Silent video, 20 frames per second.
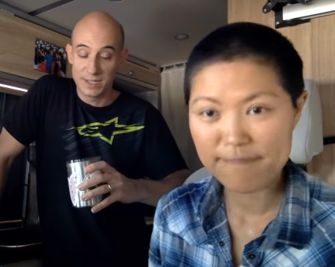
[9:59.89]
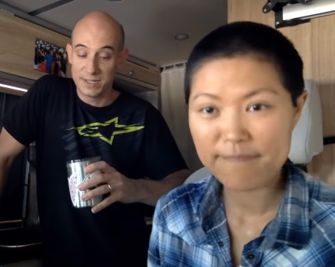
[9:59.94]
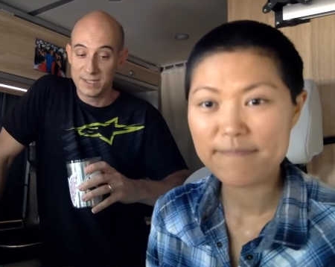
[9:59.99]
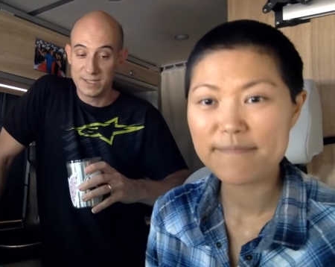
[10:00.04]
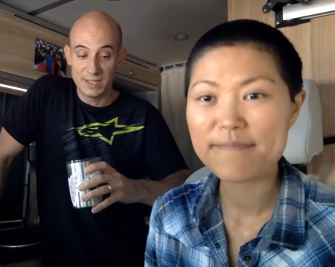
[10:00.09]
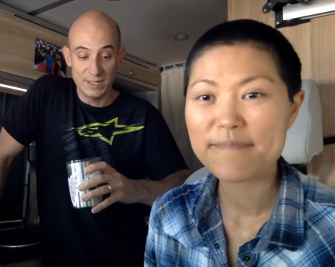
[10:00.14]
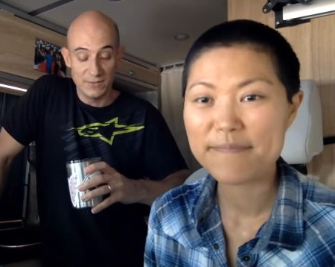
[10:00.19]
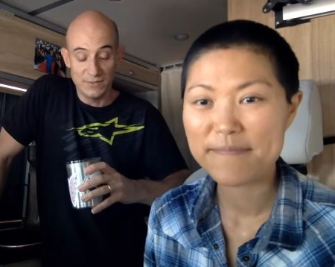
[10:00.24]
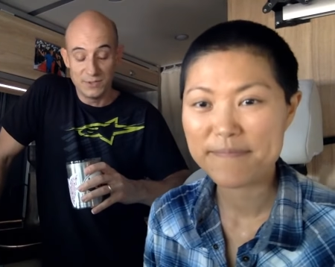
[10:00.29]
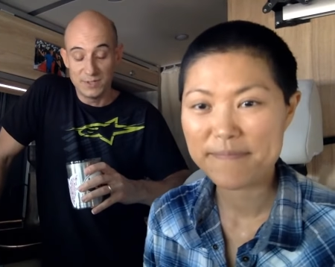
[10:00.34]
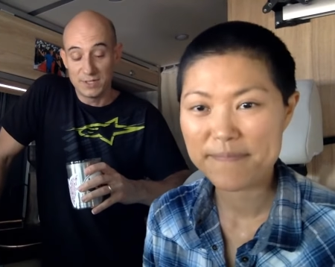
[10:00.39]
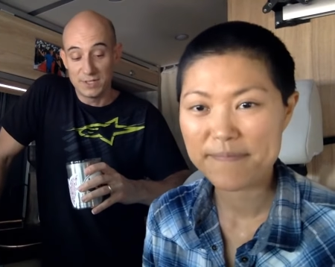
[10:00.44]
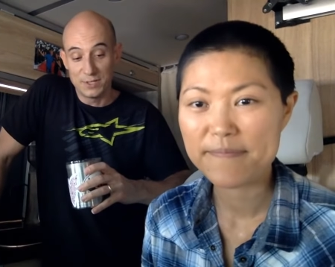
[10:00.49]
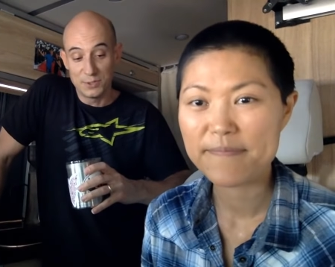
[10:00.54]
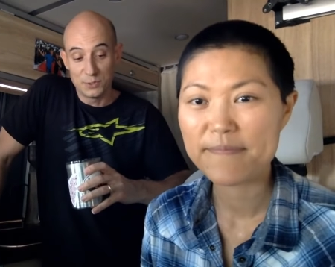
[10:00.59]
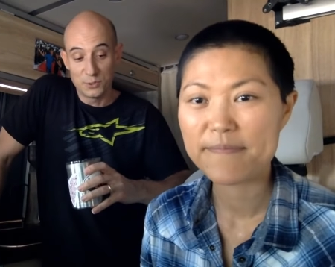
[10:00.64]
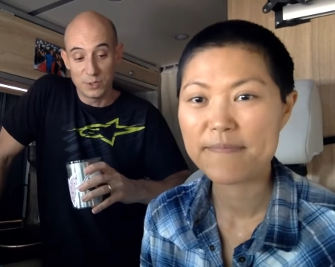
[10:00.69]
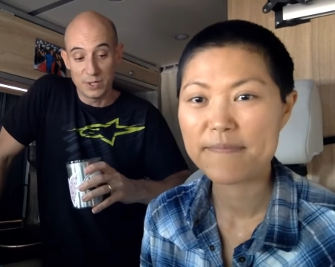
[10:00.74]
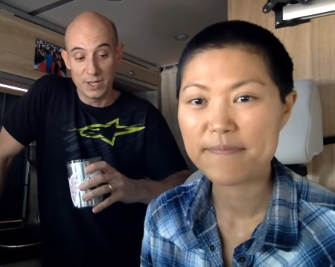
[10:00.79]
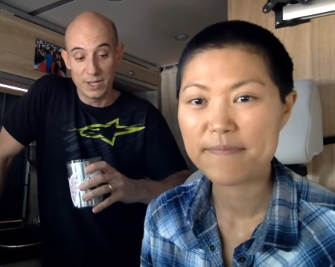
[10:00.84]
Speaker 1: Steve doesn't
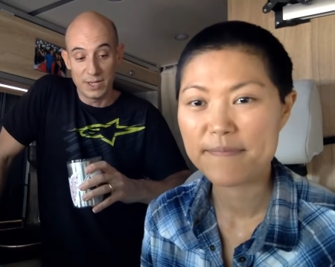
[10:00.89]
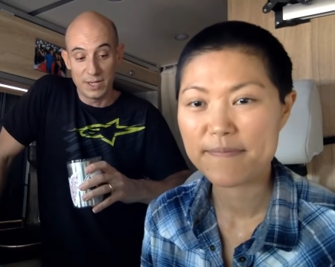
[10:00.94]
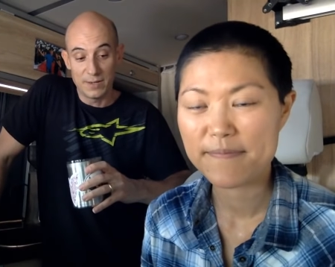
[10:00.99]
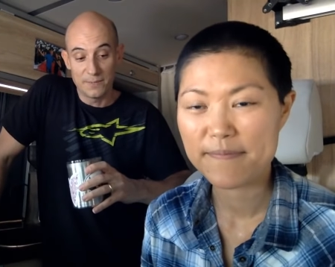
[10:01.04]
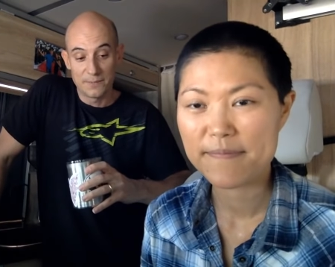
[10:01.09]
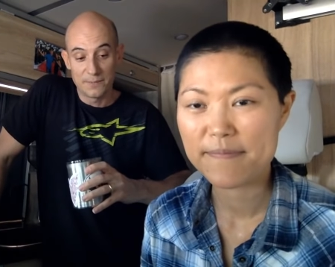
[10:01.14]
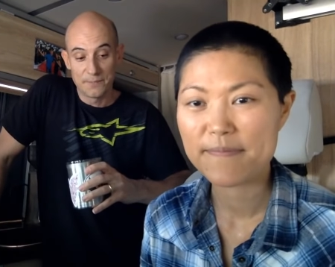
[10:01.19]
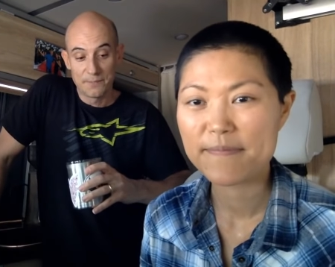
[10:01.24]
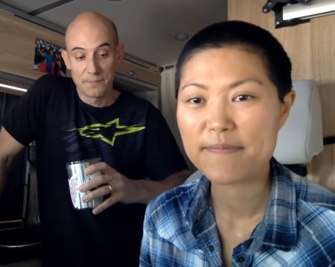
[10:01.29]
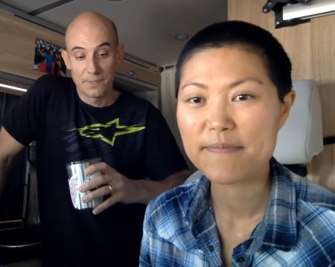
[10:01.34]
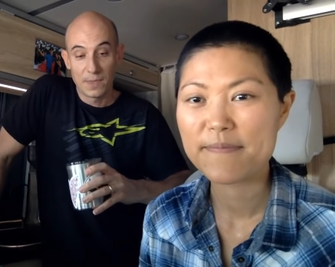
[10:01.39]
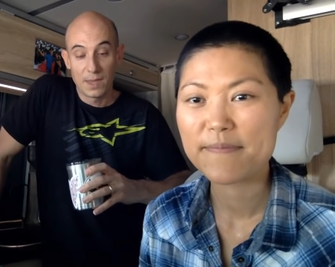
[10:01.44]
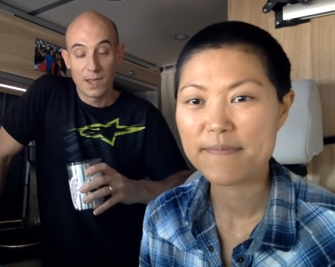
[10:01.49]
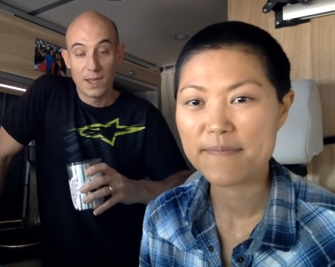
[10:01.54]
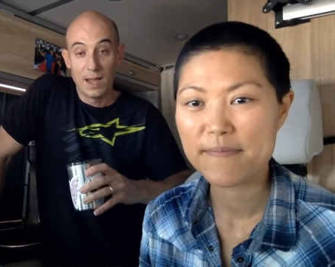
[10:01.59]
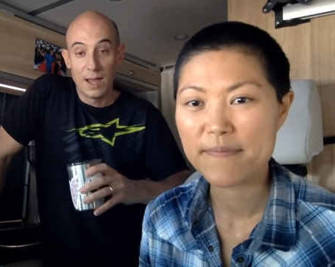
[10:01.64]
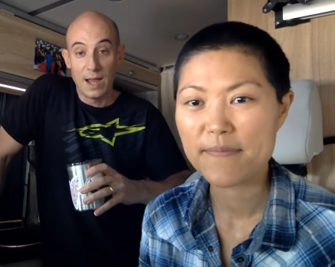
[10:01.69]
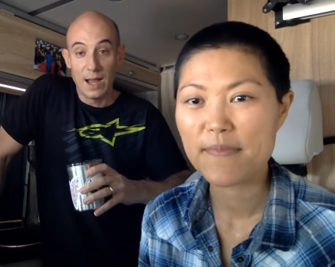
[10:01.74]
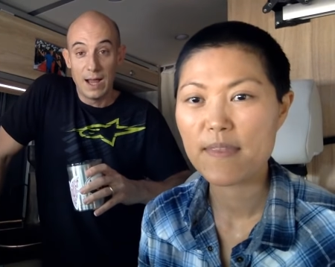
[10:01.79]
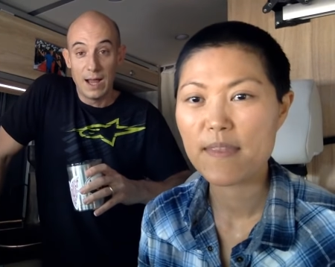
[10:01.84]
drink it. Uh,